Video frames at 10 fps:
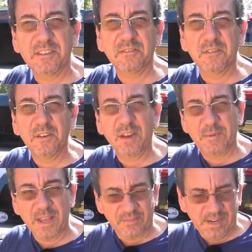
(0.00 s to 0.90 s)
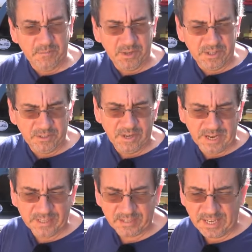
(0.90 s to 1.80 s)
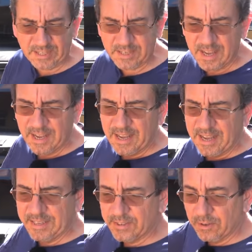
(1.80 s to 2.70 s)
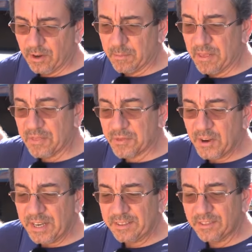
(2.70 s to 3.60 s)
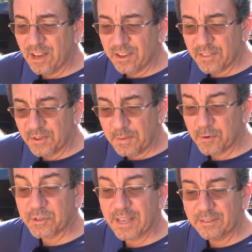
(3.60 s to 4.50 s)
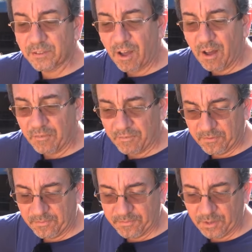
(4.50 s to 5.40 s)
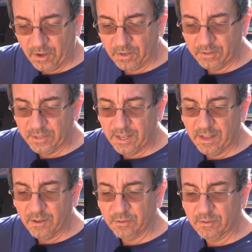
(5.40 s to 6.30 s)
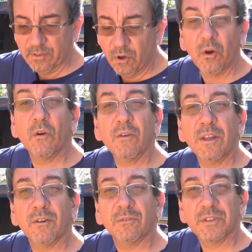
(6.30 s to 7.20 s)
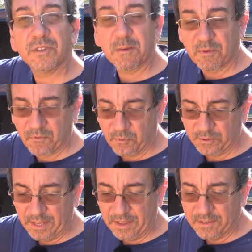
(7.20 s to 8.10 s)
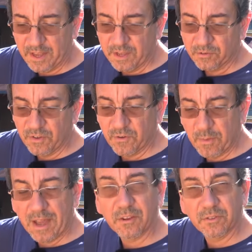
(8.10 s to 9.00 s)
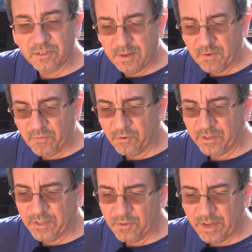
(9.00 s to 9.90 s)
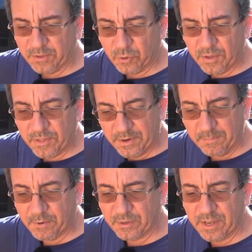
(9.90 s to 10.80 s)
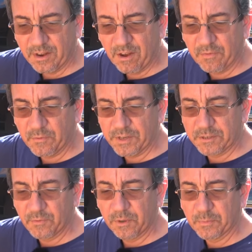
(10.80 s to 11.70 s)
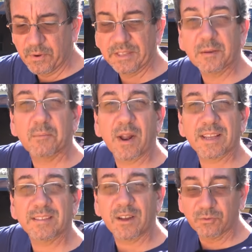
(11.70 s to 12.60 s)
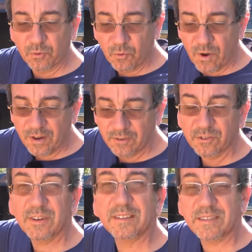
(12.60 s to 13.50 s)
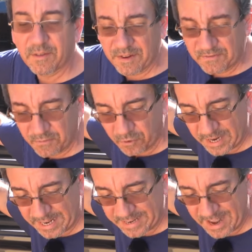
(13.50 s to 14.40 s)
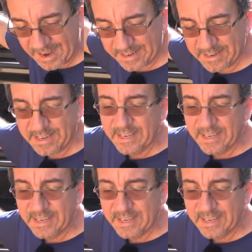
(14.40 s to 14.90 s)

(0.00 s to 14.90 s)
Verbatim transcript: this is only going to be available in the United States. It's going to be 30 percent off on the on only on December 14th. So if you buy it on December 14th, you get 30% off, which will bring the price down to 174.99.